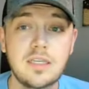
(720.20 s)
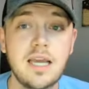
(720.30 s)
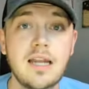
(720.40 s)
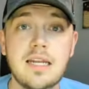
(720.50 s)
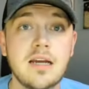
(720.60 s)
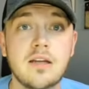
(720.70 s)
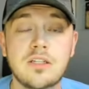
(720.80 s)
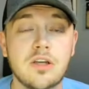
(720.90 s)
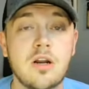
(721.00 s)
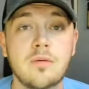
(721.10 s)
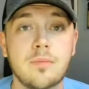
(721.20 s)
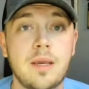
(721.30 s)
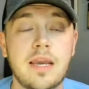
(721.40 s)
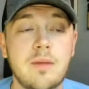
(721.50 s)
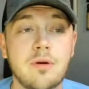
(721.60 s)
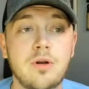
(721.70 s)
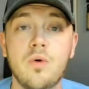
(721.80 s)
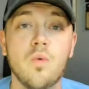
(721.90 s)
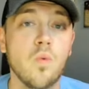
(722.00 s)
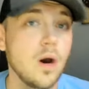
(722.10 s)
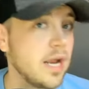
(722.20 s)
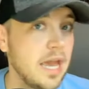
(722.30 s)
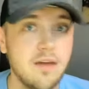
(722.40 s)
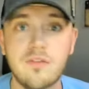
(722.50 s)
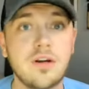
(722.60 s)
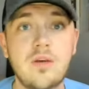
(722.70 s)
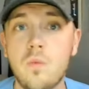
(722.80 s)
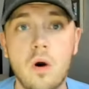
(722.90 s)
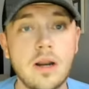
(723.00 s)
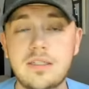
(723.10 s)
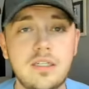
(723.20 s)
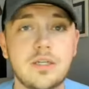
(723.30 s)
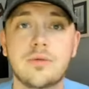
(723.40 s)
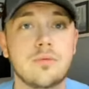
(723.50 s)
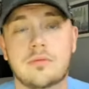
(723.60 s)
got down there, started being able to do whatever he wanted to do,